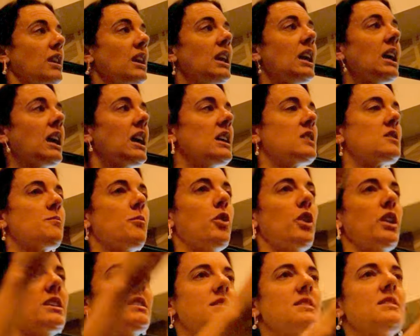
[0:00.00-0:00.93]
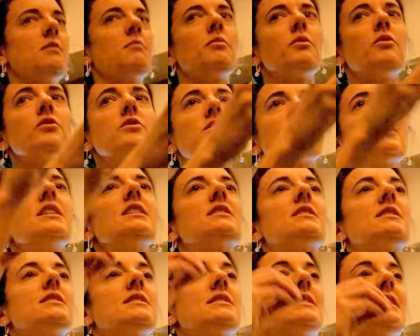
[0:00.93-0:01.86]
Reading is putting symbols
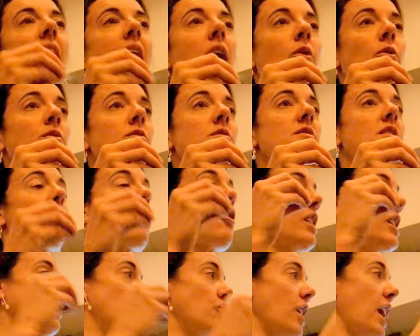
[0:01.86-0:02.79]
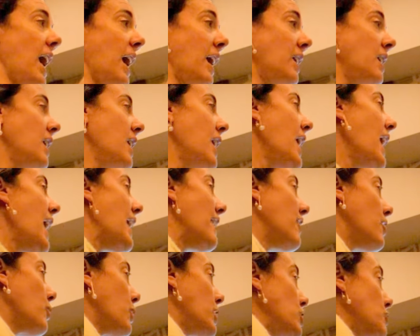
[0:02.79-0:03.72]
to sounds that are in your head,
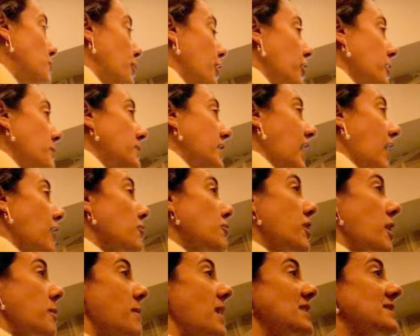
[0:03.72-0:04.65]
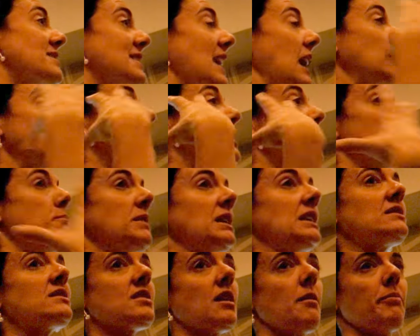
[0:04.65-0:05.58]
and that when you put them together, they make sounds that
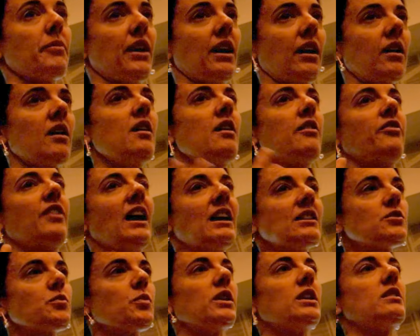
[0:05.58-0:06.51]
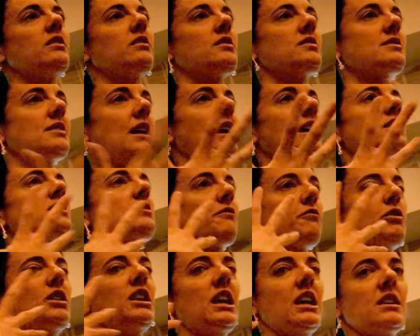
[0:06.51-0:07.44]
mean something. That's what the science
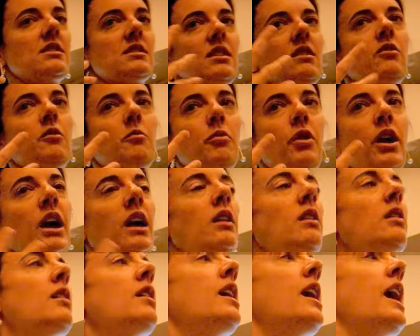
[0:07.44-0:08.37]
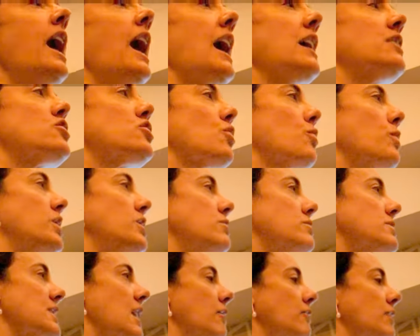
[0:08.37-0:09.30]
of reading is in the brain. And so when you
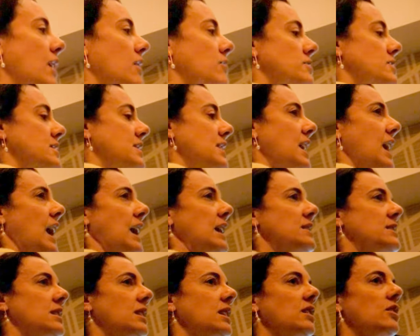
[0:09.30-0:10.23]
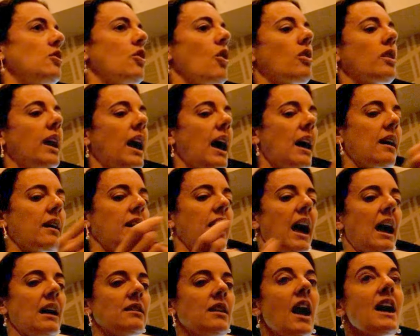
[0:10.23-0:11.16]
sound out C-A-T and you go cat,
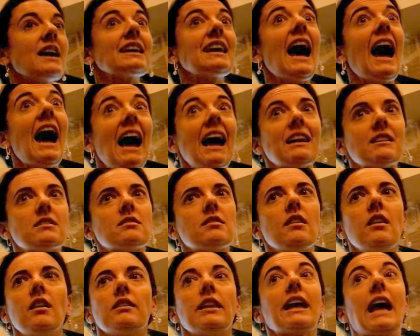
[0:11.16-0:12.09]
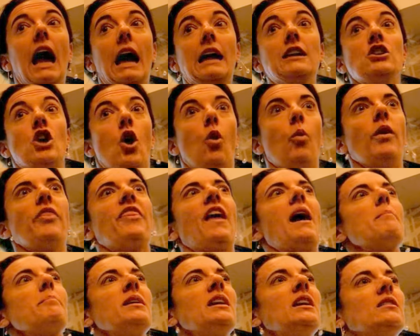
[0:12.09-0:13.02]
cat, cat, like I know what
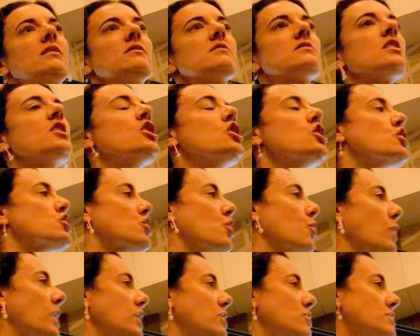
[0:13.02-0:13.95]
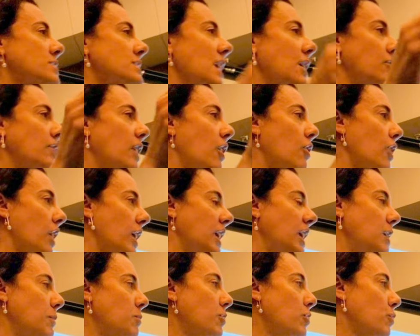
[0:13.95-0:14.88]
that means. So when you sound out a
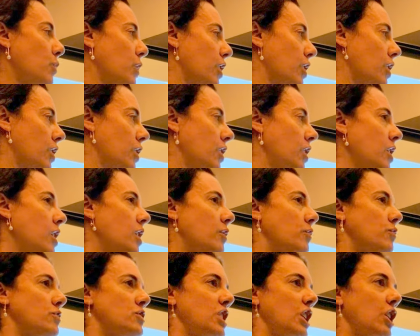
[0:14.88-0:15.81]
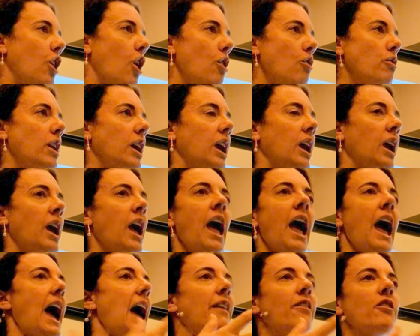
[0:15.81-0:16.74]
Hebrew word, decoding,
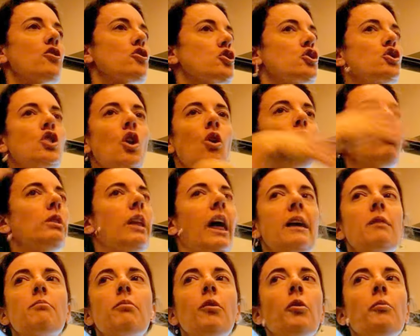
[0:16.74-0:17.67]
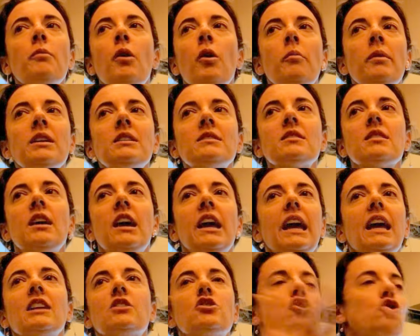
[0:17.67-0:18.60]
and there's no light bulb moment,
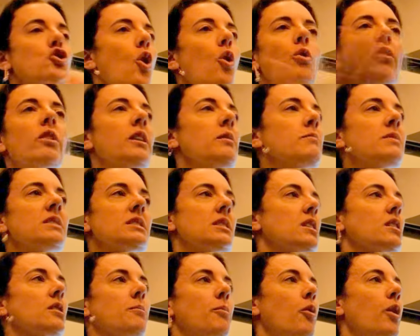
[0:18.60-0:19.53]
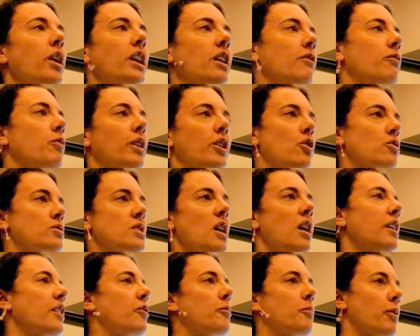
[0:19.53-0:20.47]
it's totally missing the point of what goes
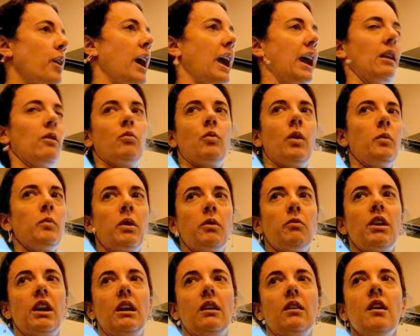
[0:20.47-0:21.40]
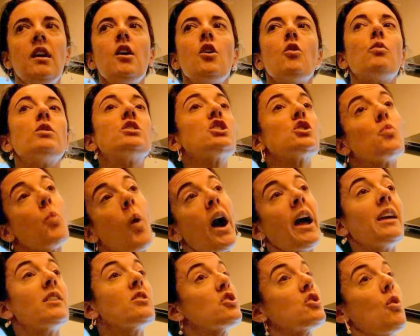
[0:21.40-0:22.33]
on in the brain when we read, which is
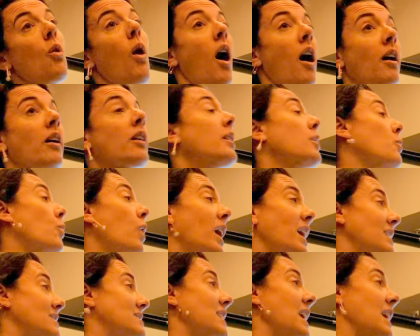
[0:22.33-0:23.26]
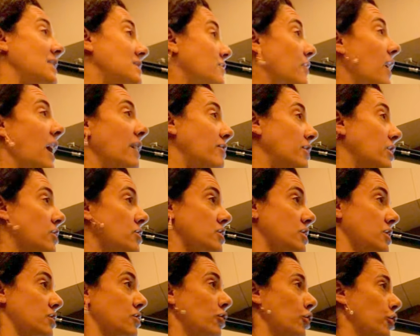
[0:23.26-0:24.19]
why it's so hard and why it takes 5 years
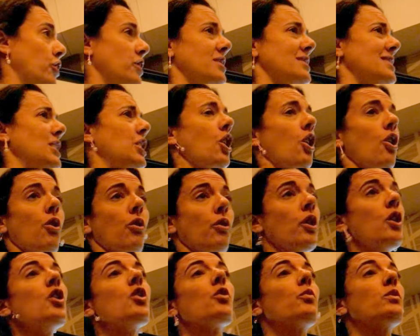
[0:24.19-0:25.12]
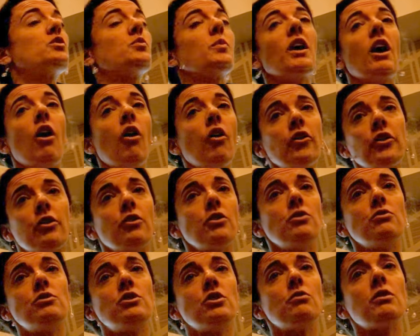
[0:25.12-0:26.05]
to learn to decode, which we all know
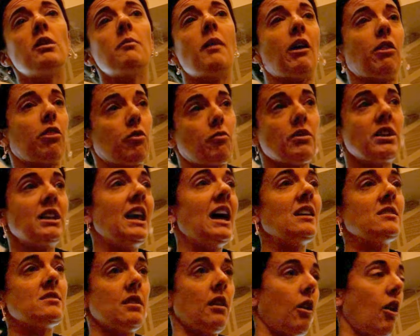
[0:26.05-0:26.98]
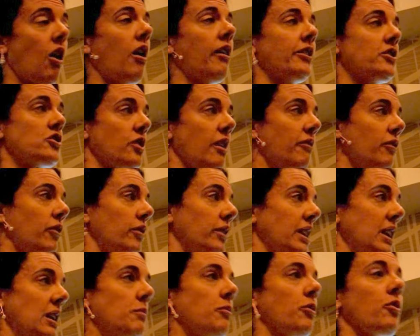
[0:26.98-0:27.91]
you do in about 3 days in a college level
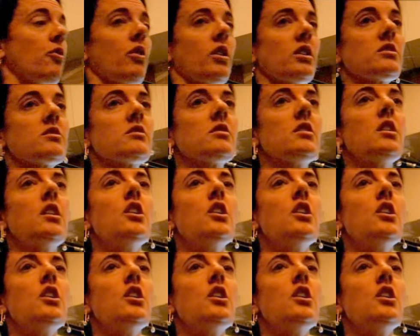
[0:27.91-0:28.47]
Hebrew course.